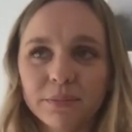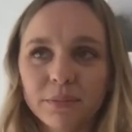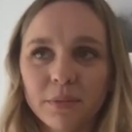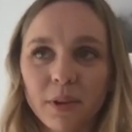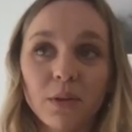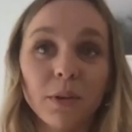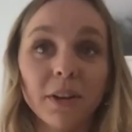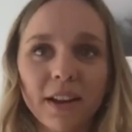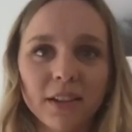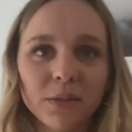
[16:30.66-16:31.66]
on the one
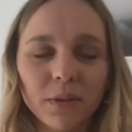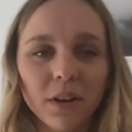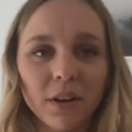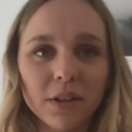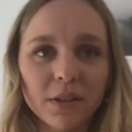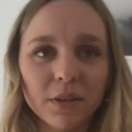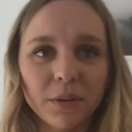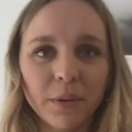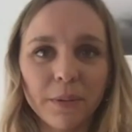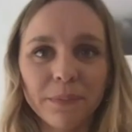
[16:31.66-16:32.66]
hand, we
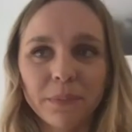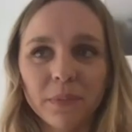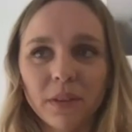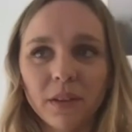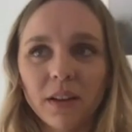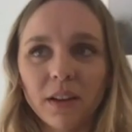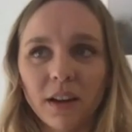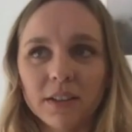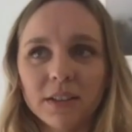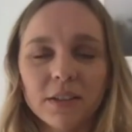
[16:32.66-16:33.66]
also got
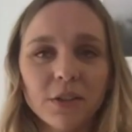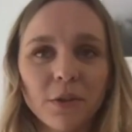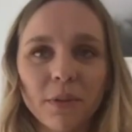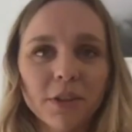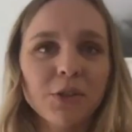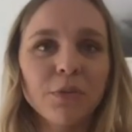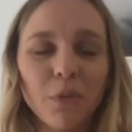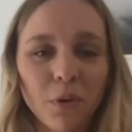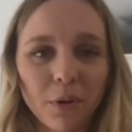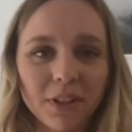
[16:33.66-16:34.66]
so much
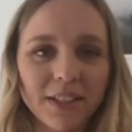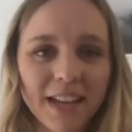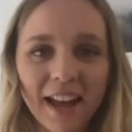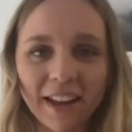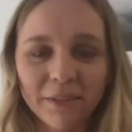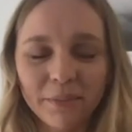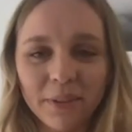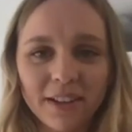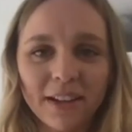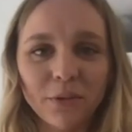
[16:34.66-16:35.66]
more time,
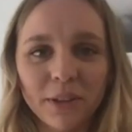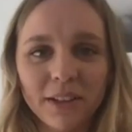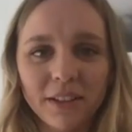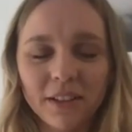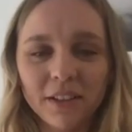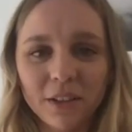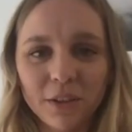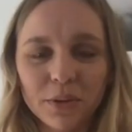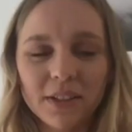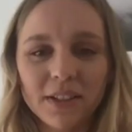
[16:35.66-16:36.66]
and I really
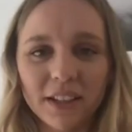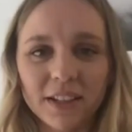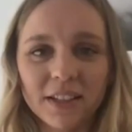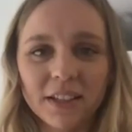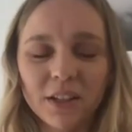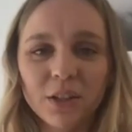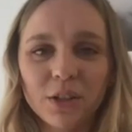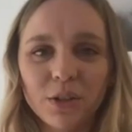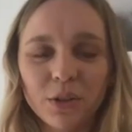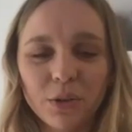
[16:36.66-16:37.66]
used it
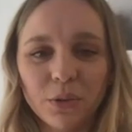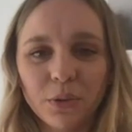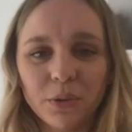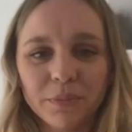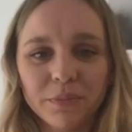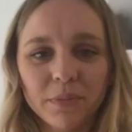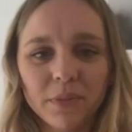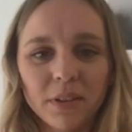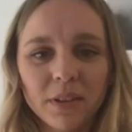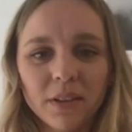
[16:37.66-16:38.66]
to
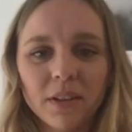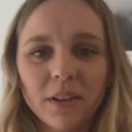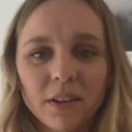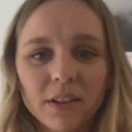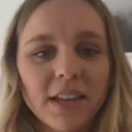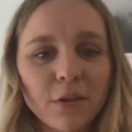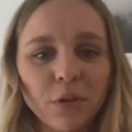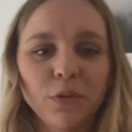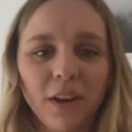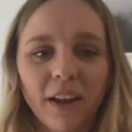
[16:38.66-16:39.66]

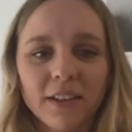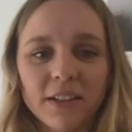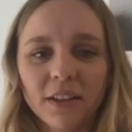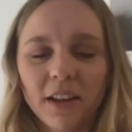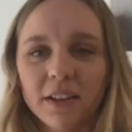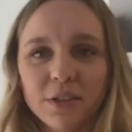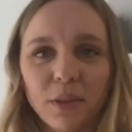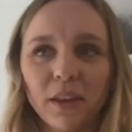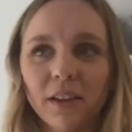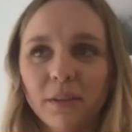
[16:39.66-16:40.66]
self-reflect and to
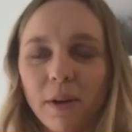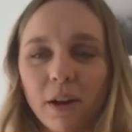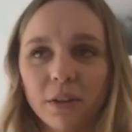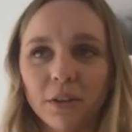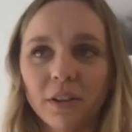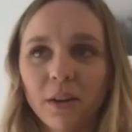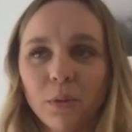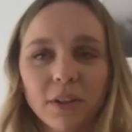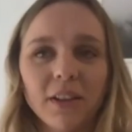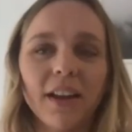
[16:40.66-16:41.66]
think about, okay,
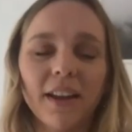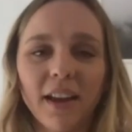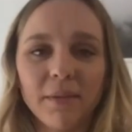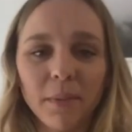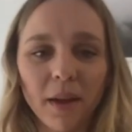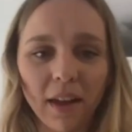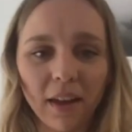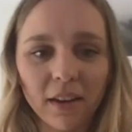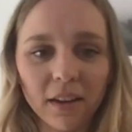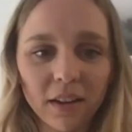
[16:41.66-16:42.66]
what can I make